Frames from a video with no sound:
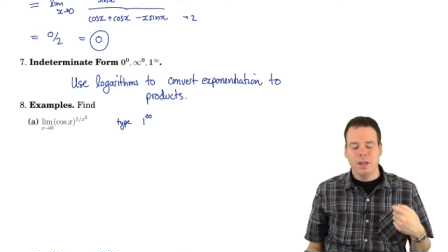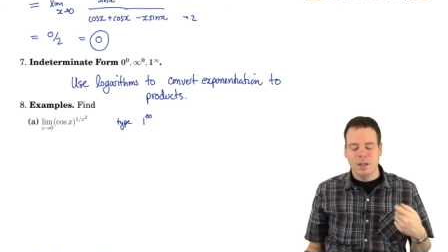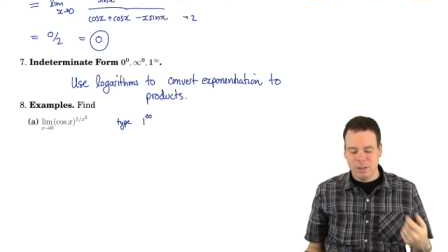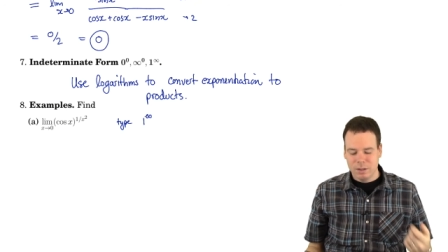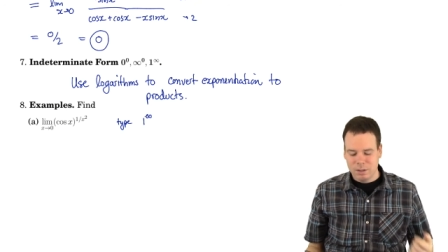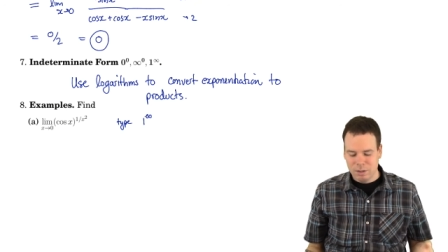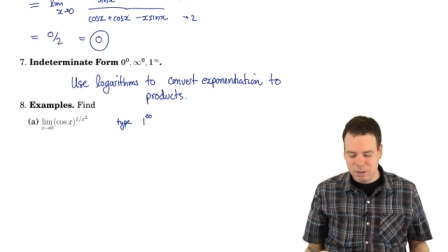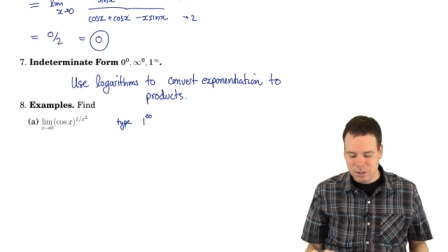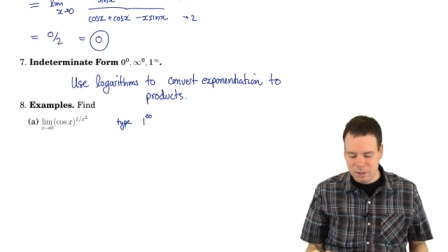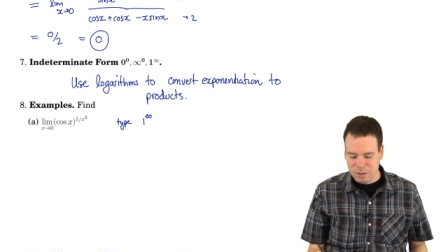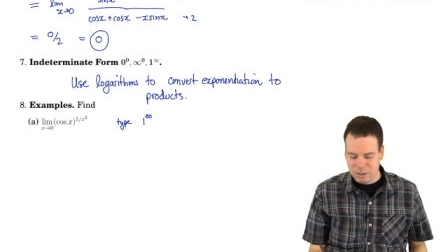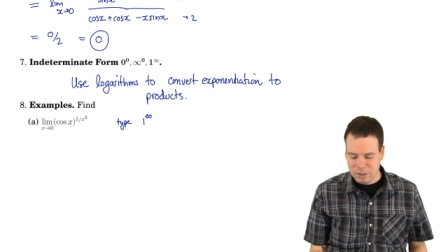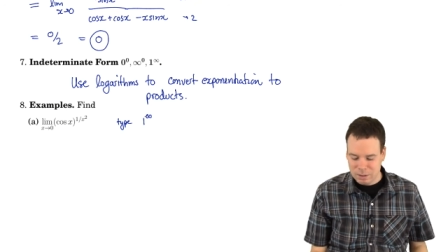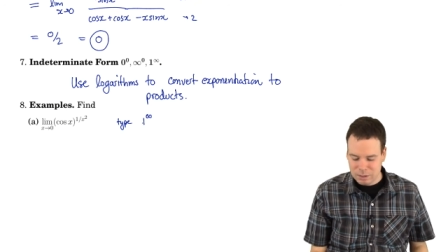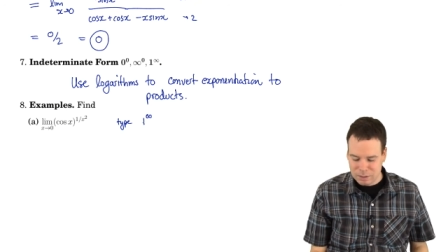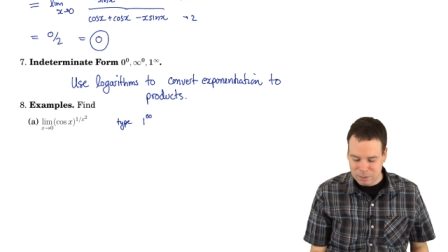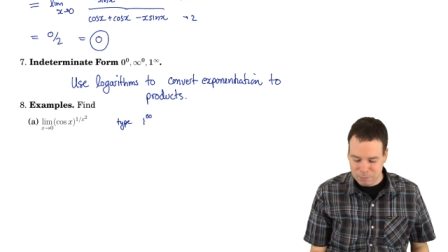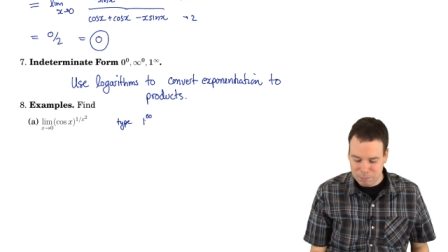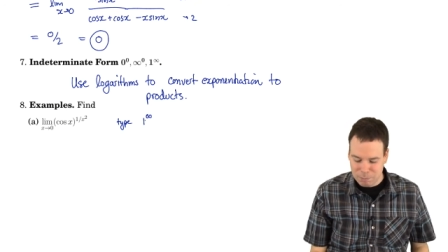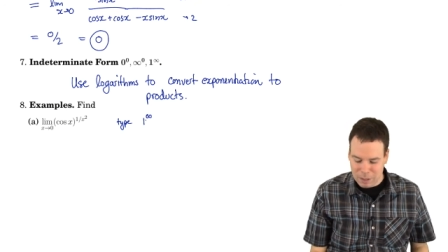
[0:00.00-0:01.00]
And so you
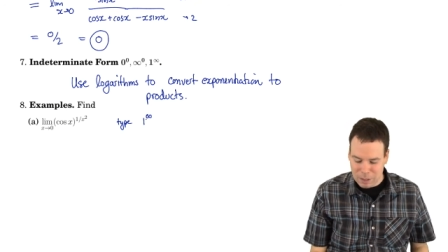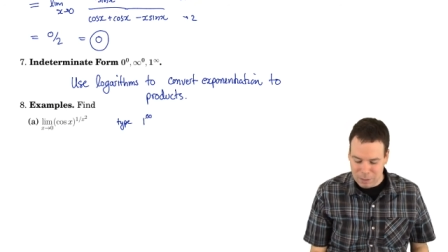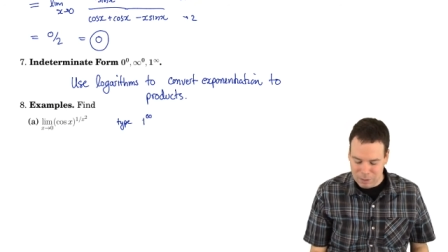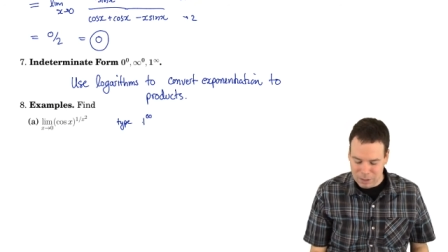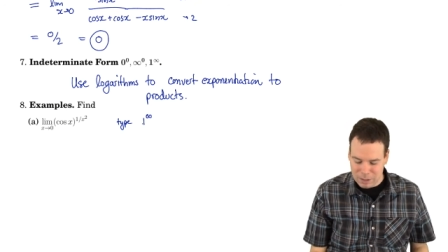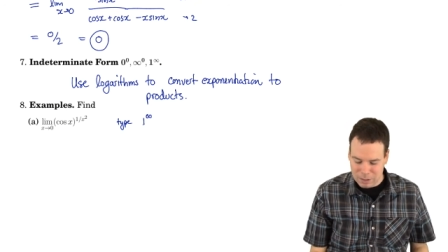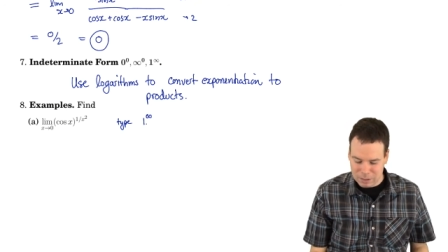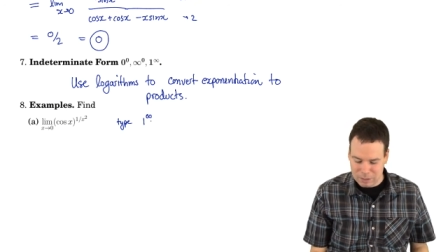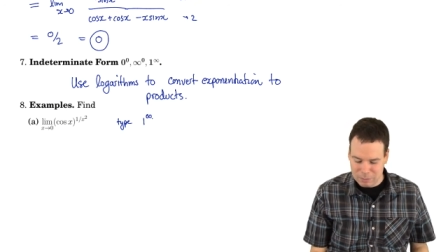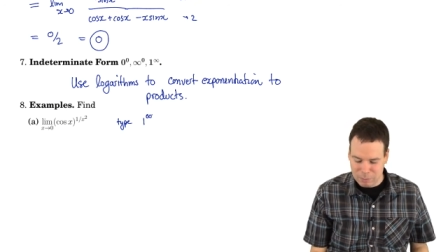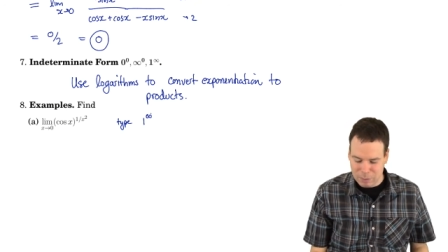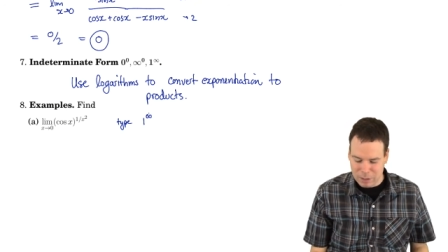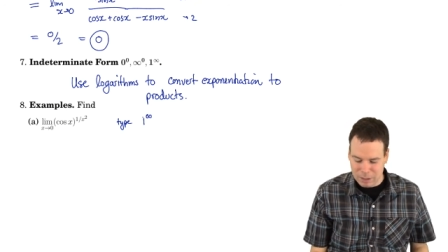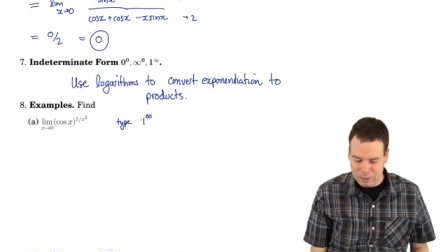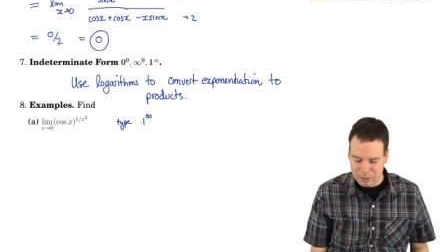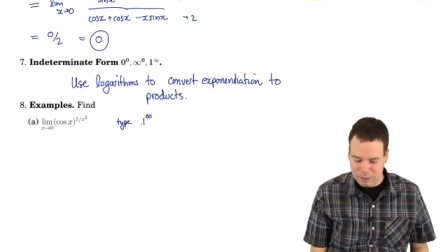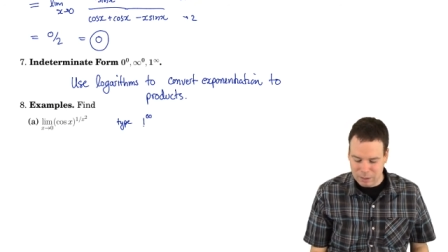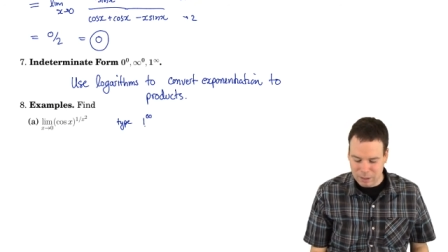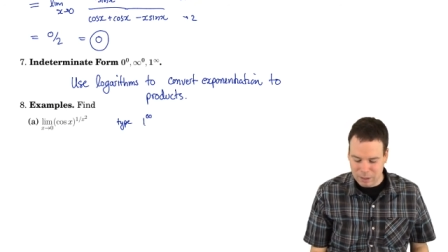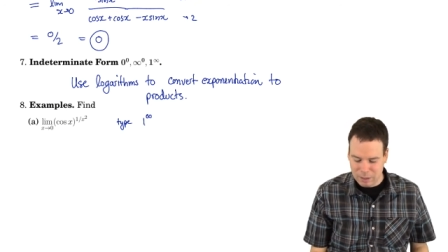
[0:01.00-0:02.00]
maybe
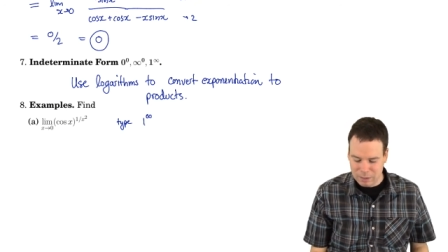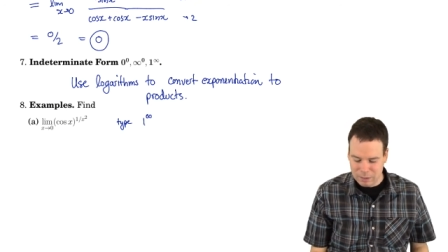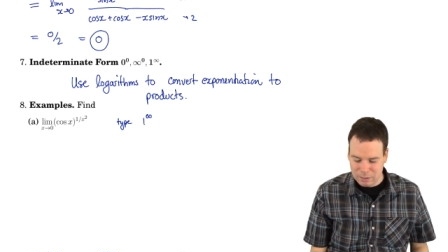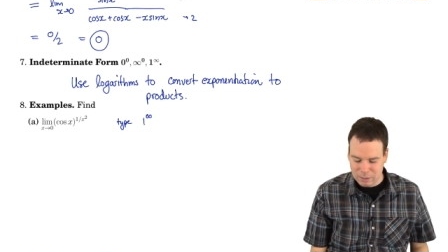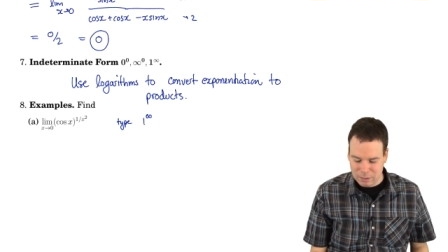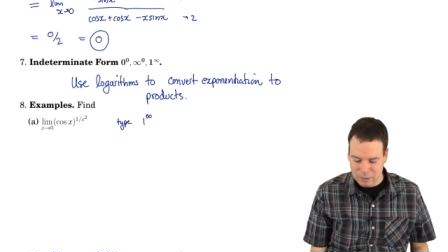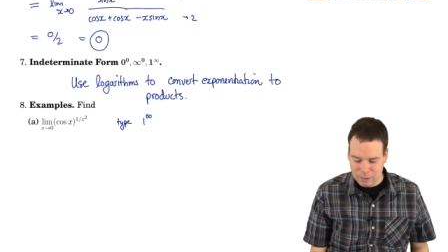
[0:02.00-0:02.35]
expect that